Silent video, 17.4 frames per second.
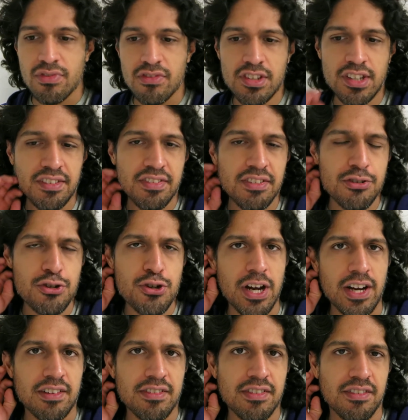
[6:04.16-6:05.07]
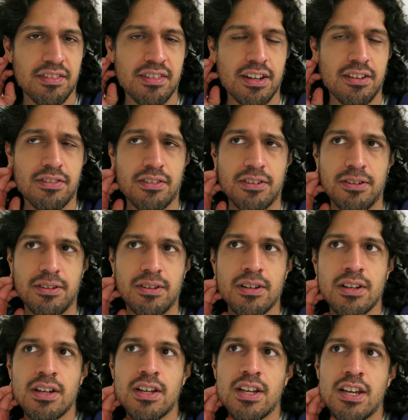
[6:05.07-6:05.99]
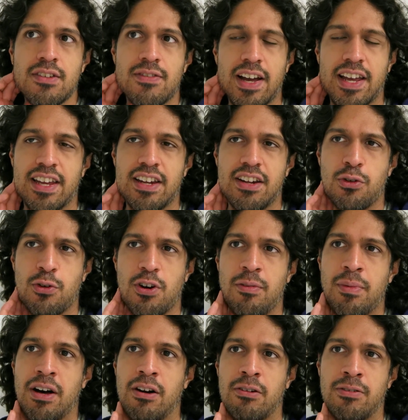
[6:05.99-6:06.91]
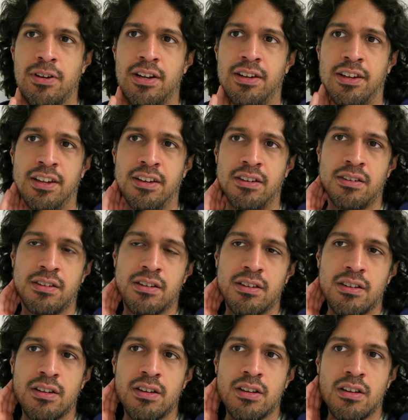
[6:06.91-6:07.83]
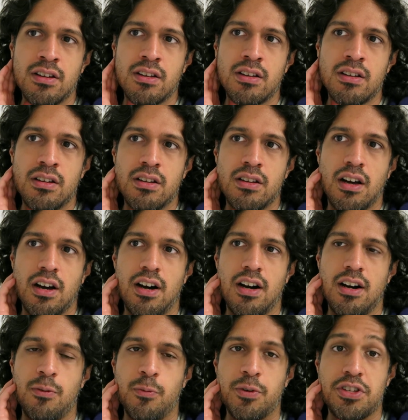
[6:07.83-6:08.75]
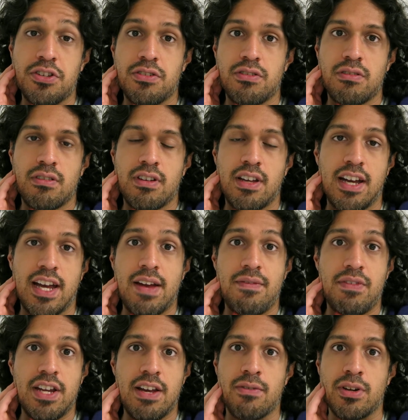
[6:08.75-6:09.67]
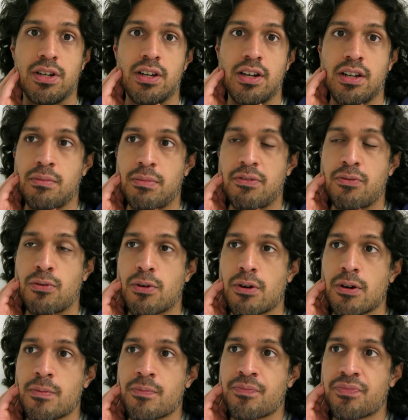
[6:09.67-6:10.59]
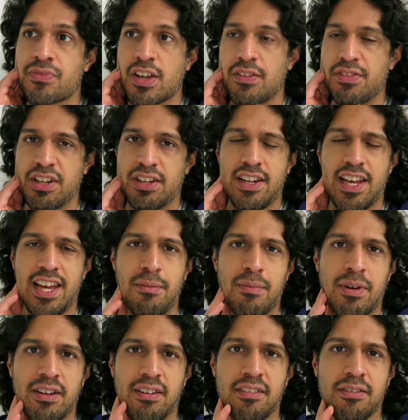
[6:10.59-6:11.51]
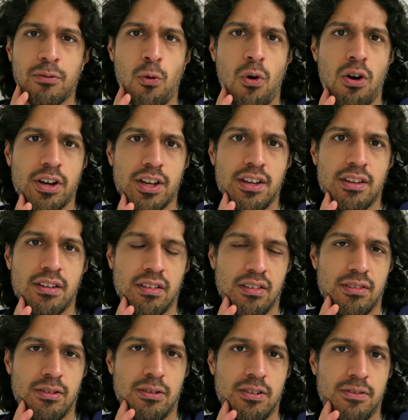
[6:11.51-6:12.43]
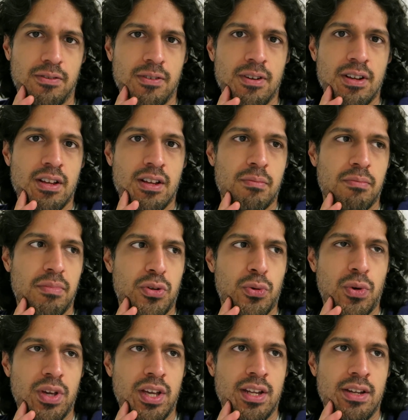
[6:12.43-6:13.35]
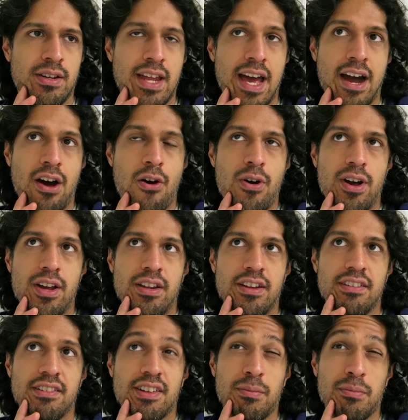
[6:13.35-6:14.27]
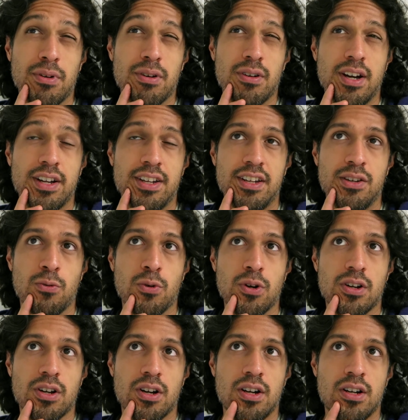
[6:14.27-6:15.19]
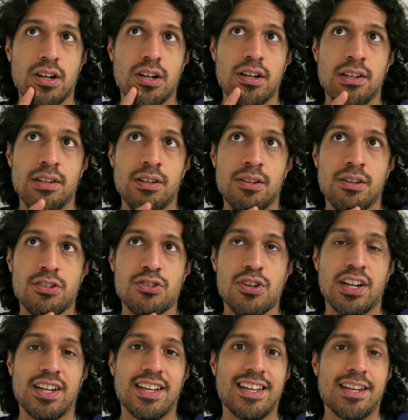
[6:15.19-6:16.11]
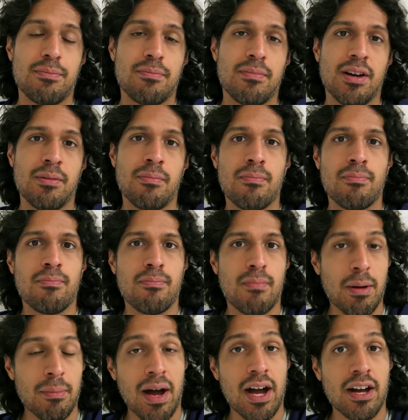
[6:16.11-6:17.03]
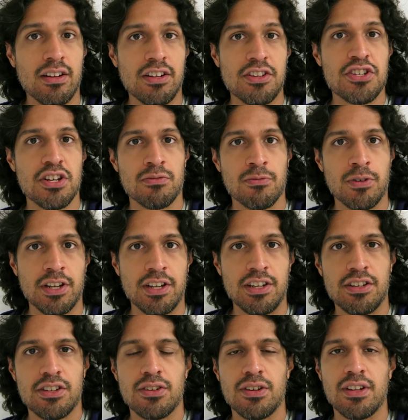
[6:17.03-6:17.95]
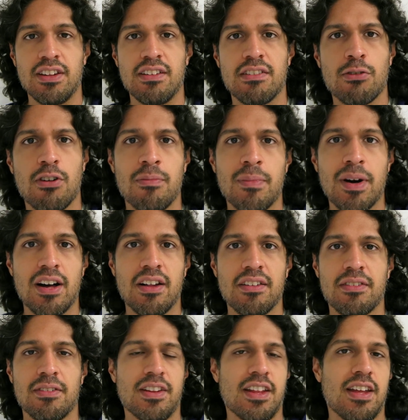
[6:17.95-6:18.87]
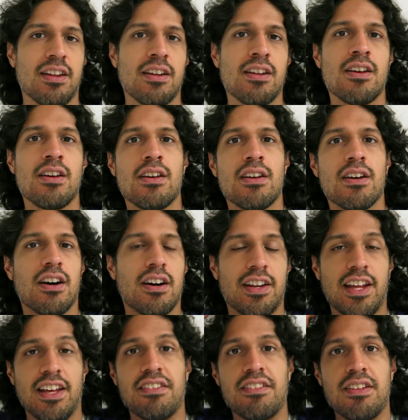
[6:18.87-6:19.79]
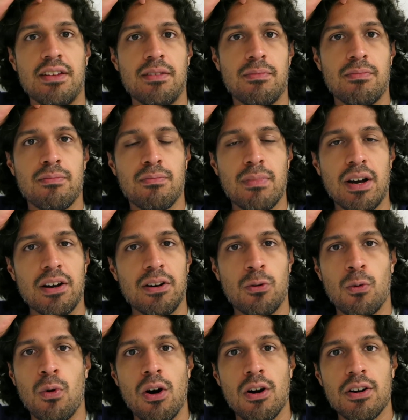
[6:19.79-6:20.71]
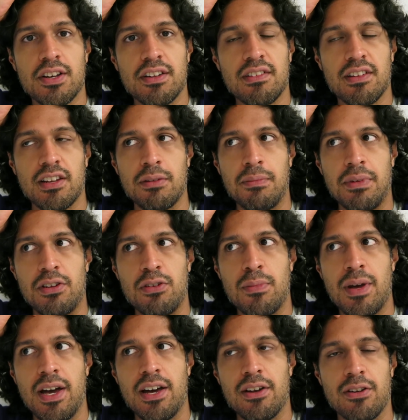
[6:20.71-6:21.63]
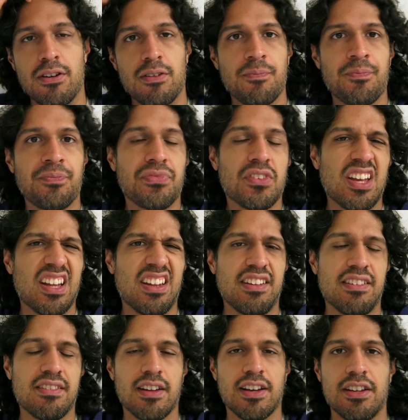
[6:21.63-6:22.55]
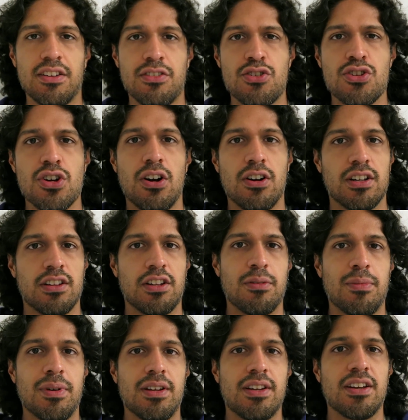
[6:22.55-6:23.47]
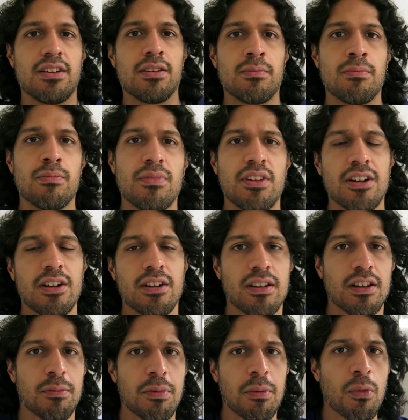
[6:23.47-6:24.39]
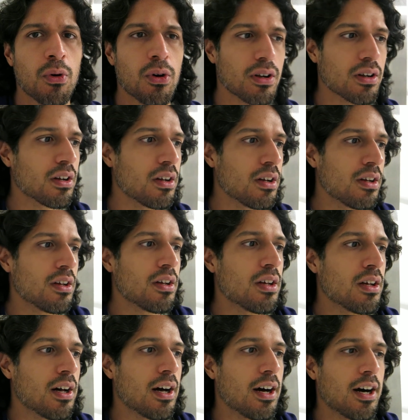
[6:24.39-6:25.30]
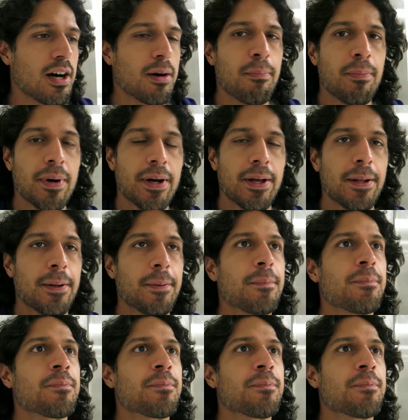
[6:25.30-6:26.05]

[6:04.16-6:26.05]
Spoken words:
just treks and stuff. So if I can get a 12-mile run in, which I haven't ever done before. I've done 8 miles of walking. So between now and December, I need to work on trying to get my mileage on running to at least 12 miles, so that an 18-mile walk isn't going to be too bad, or at least I can jog a little bit here and there, a little bit more. But